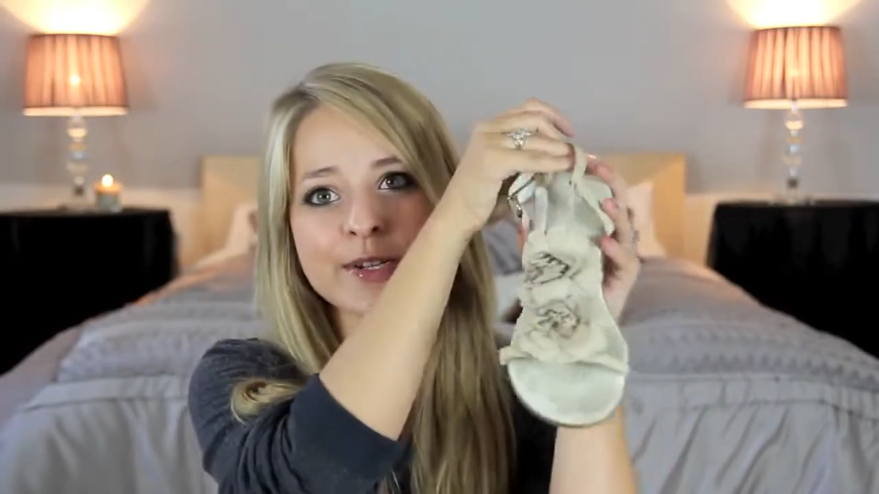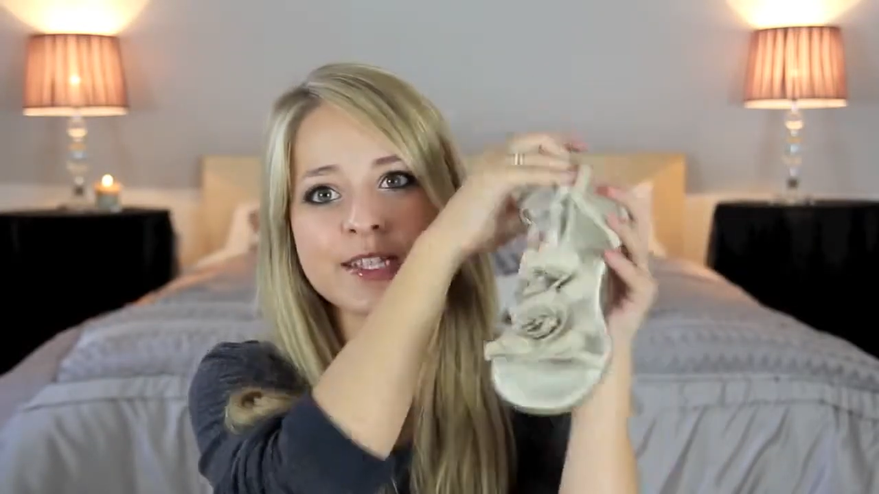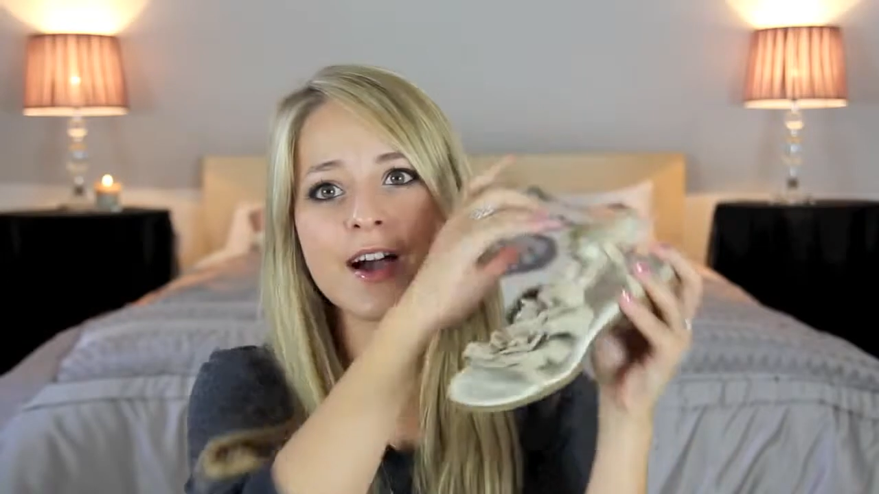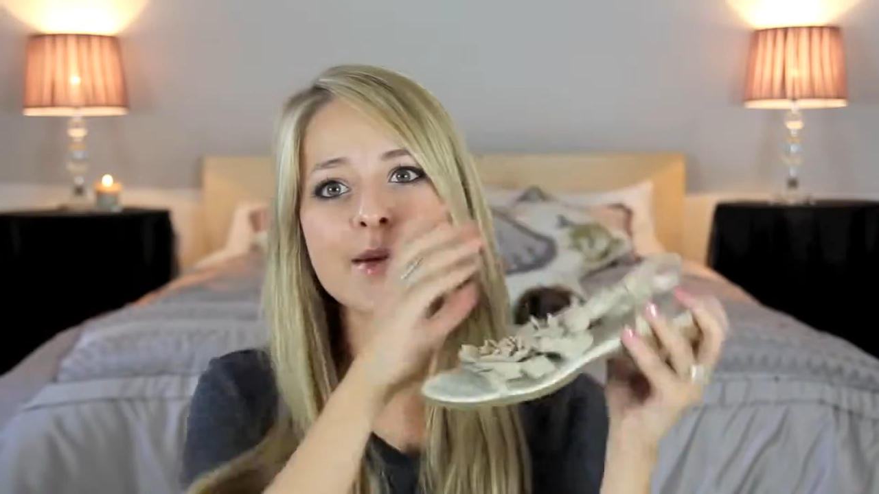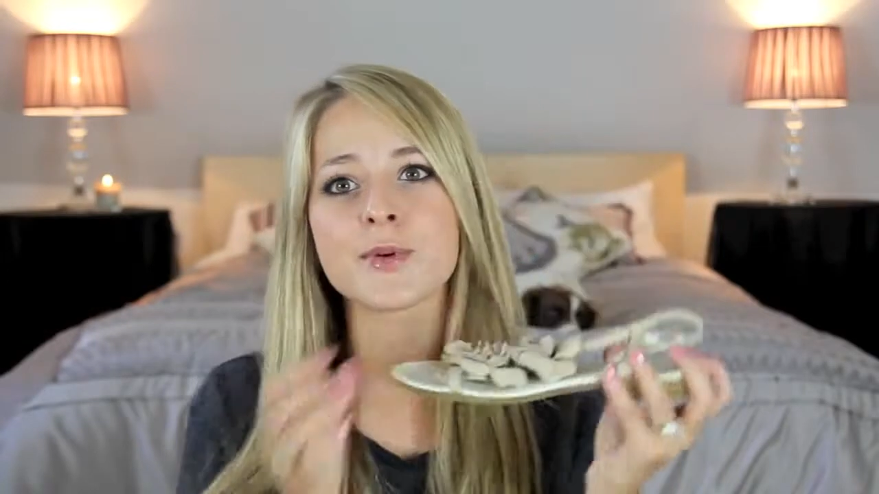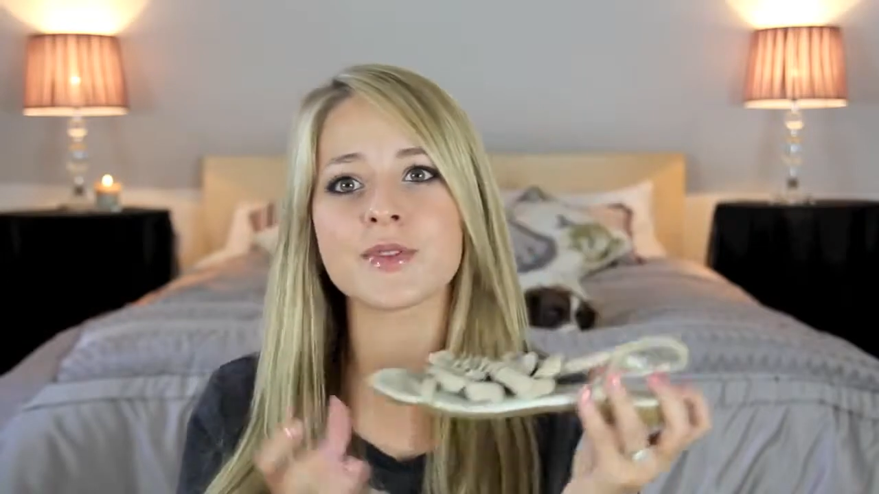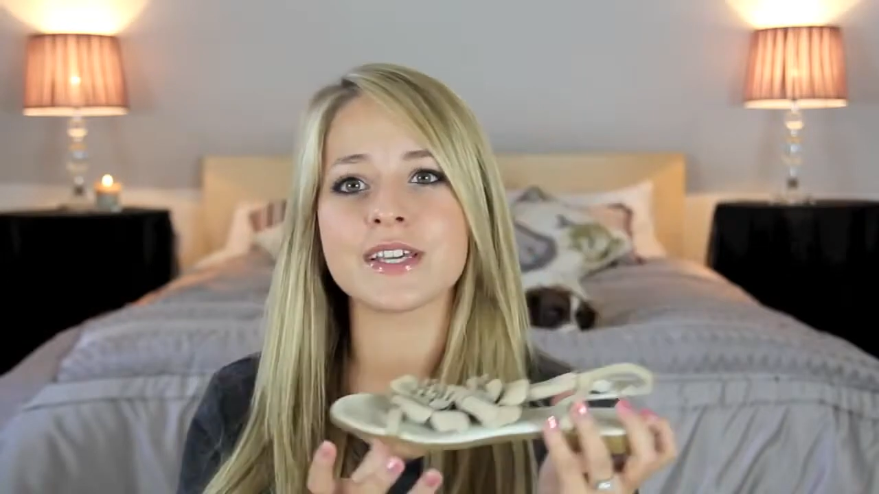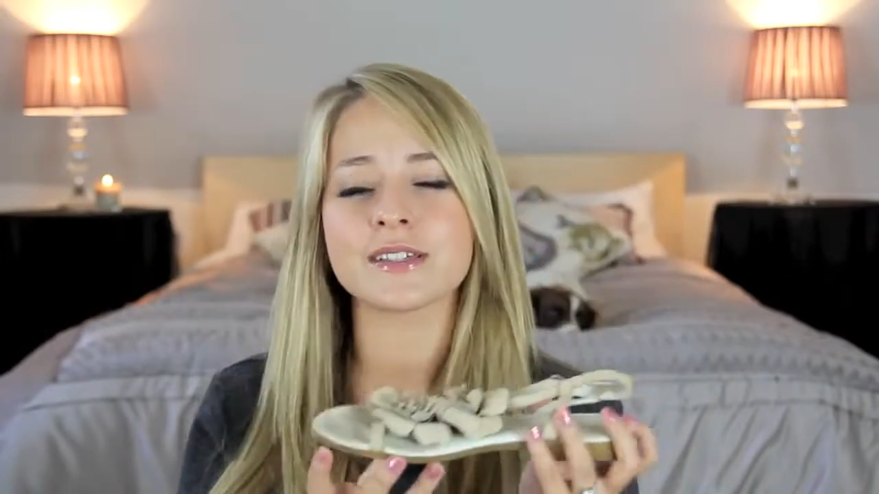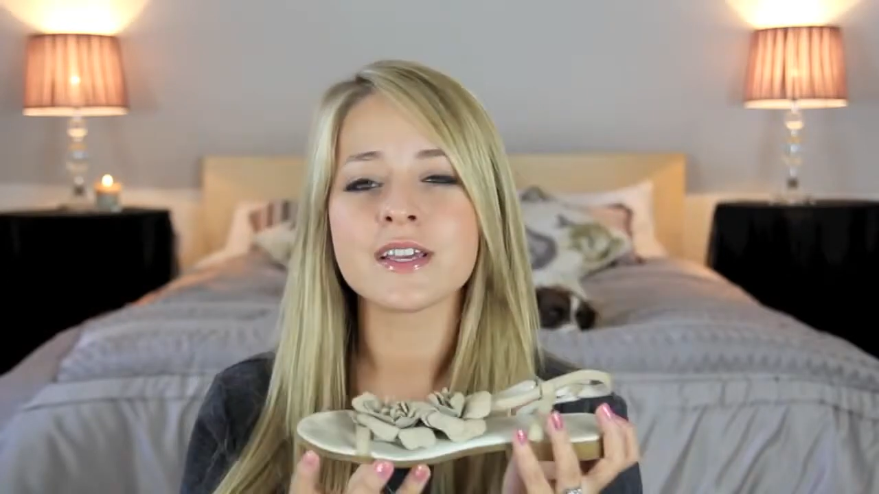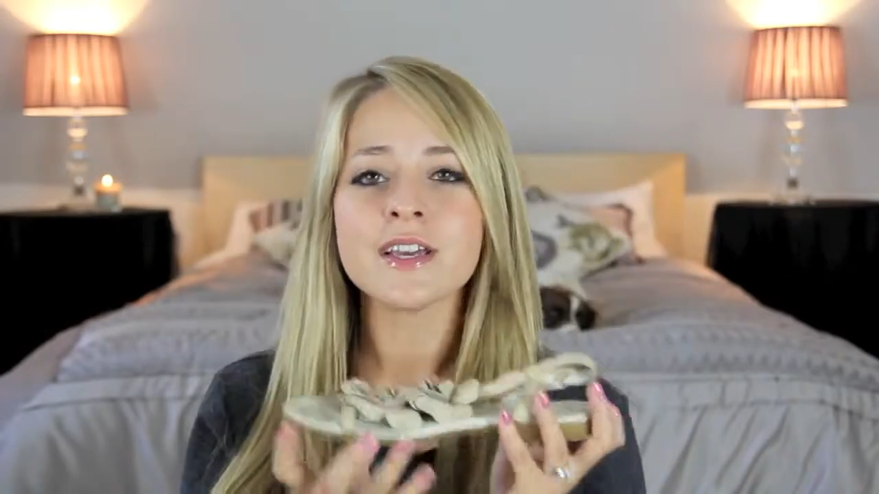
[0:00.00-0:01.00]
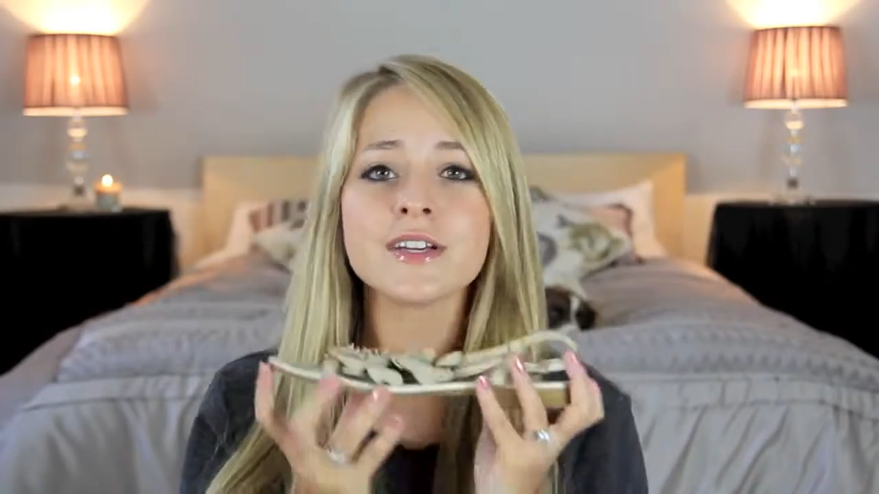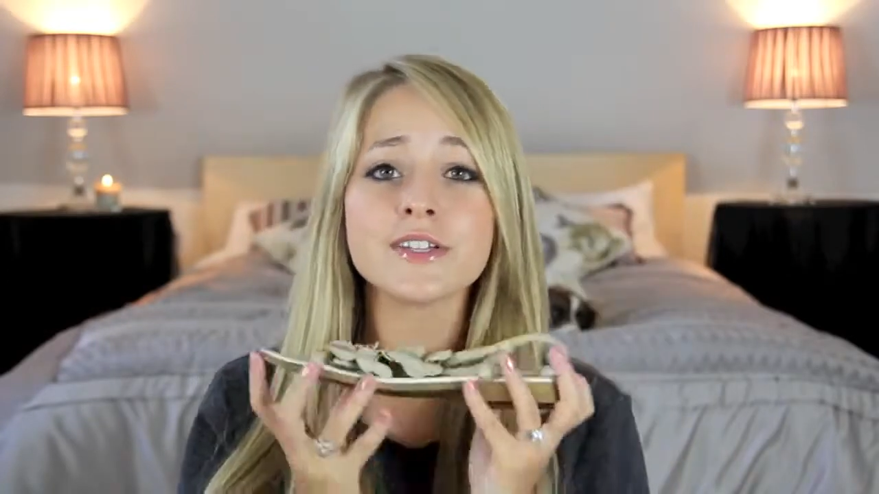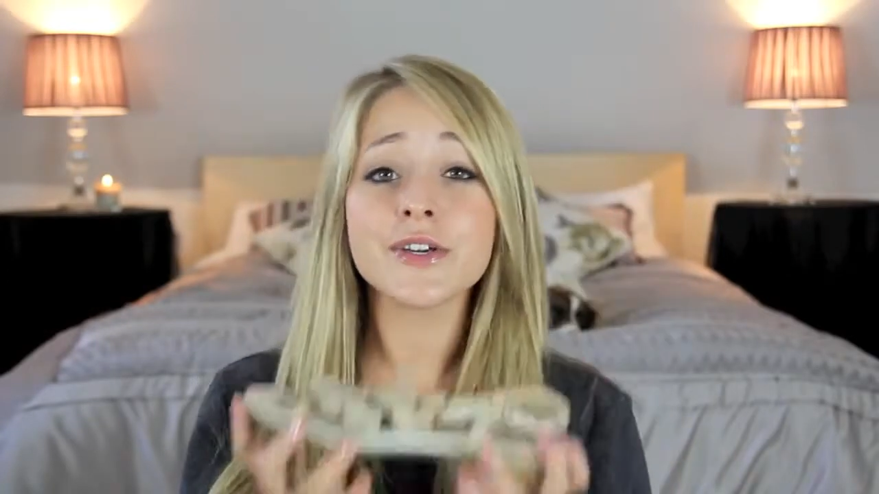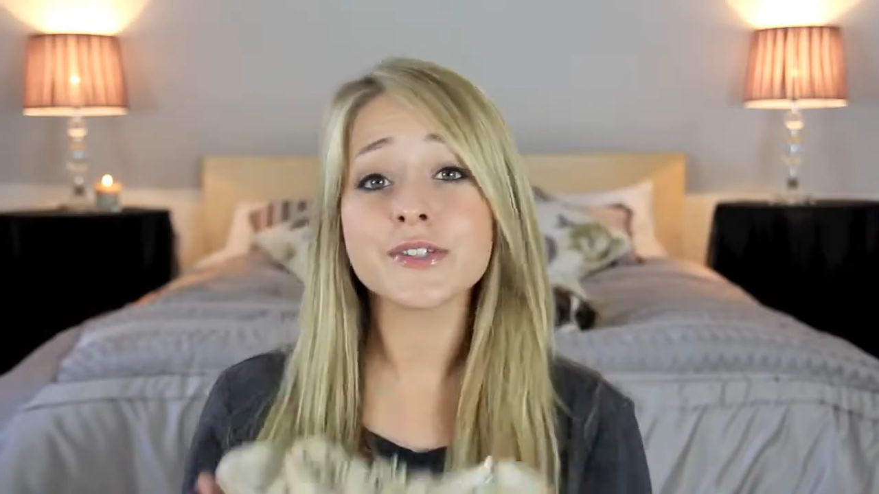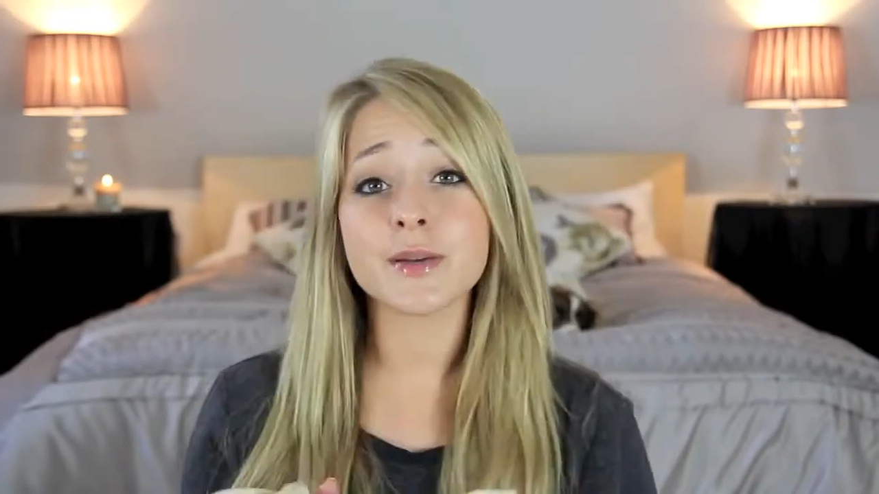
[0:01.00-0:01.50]
pretty. I bought these
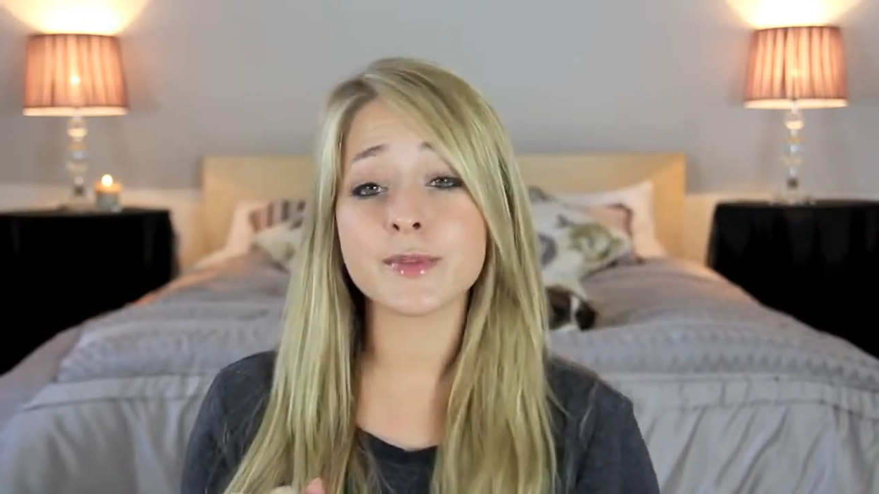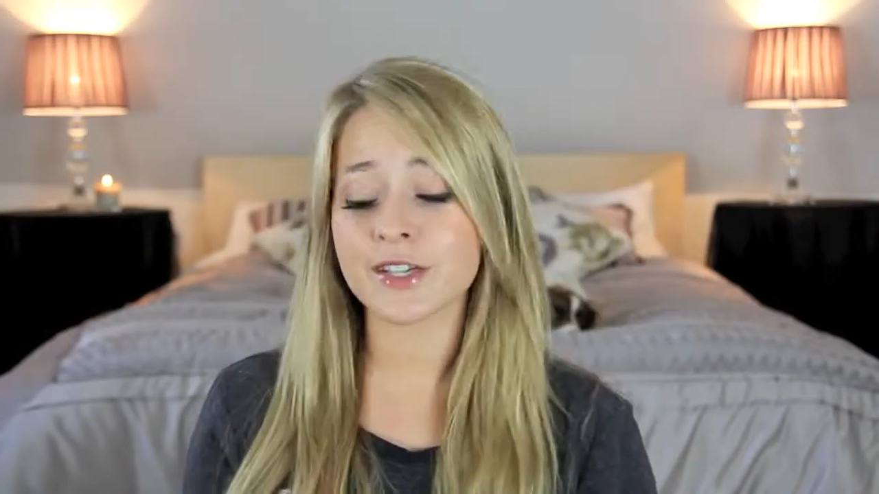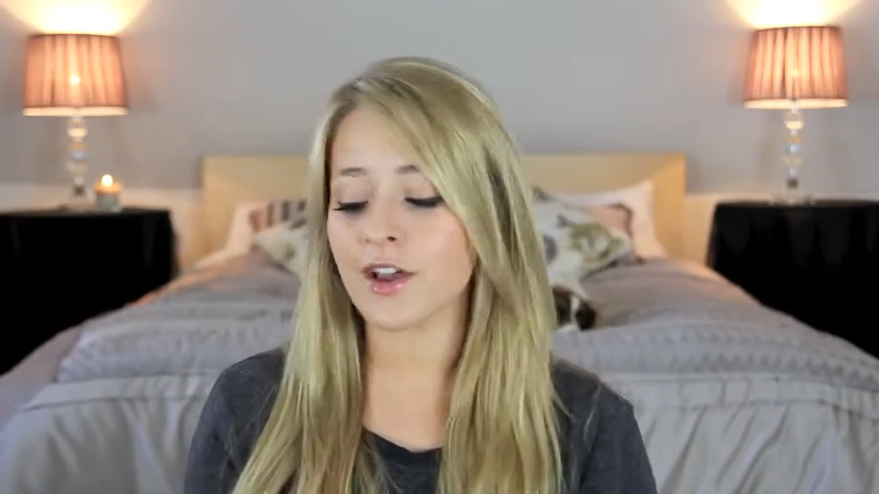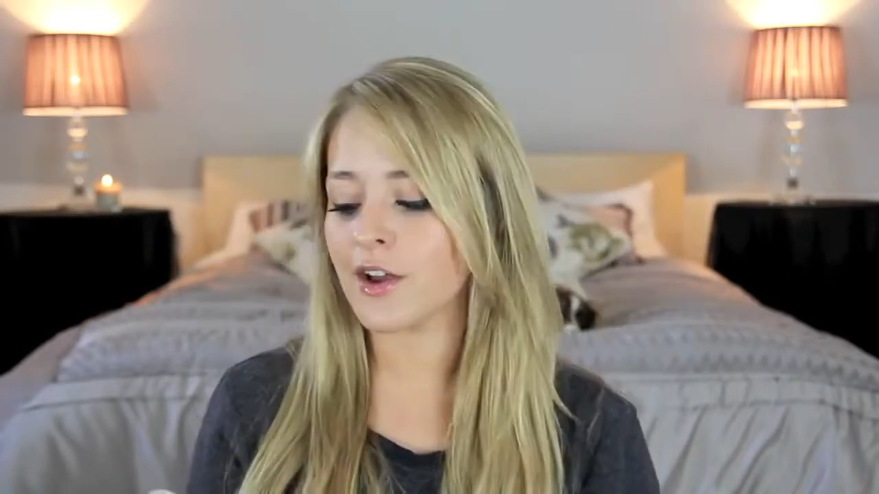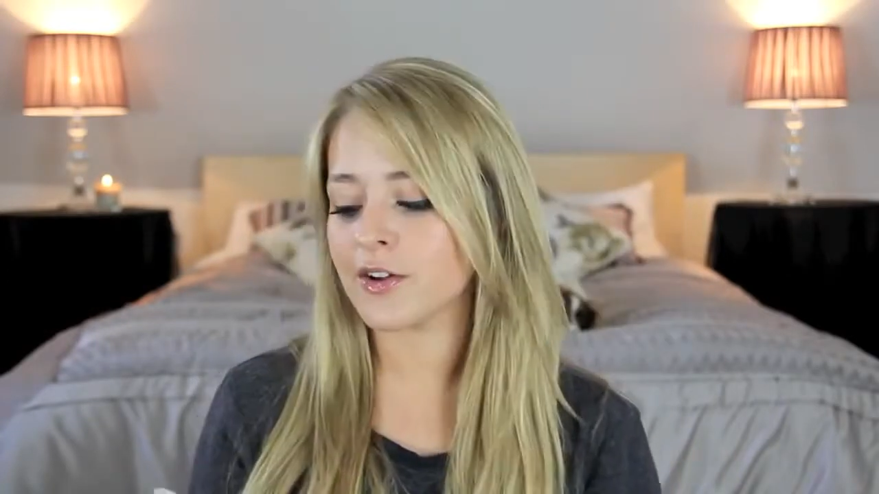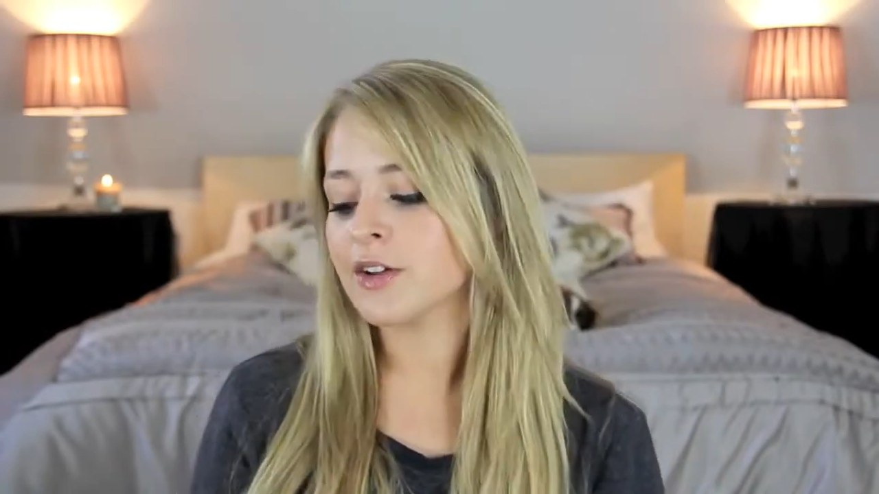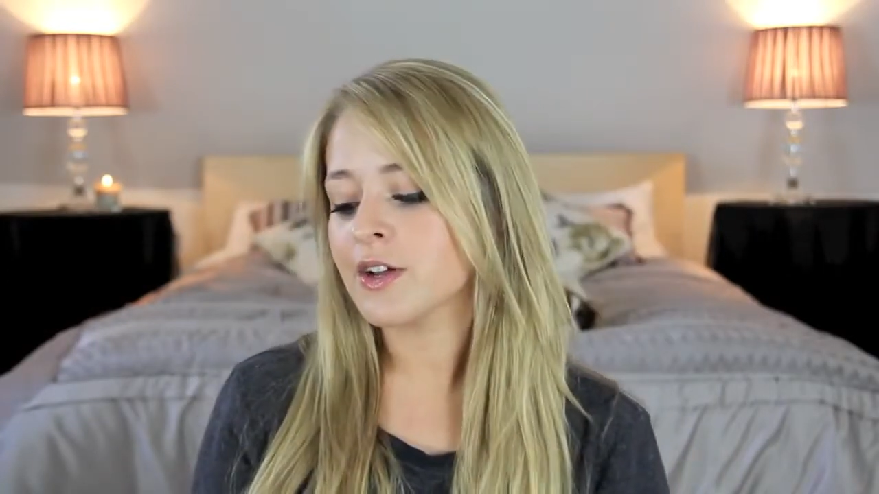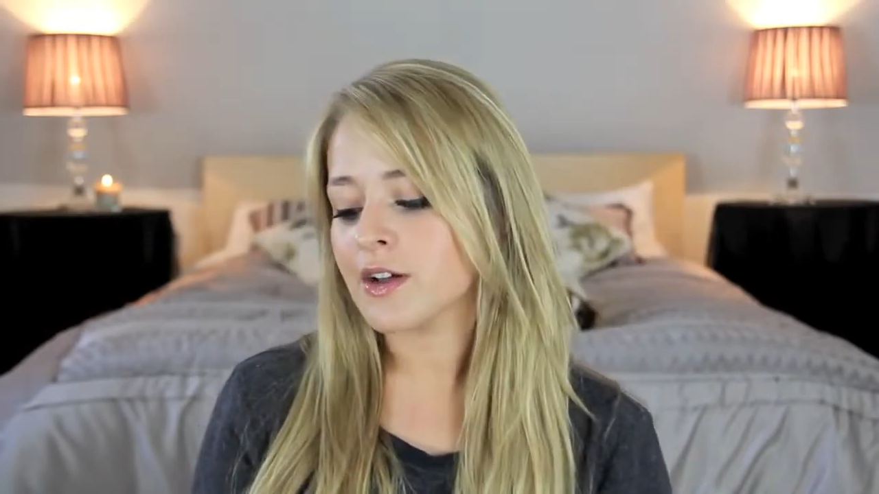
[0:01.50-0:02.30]
2 summers ago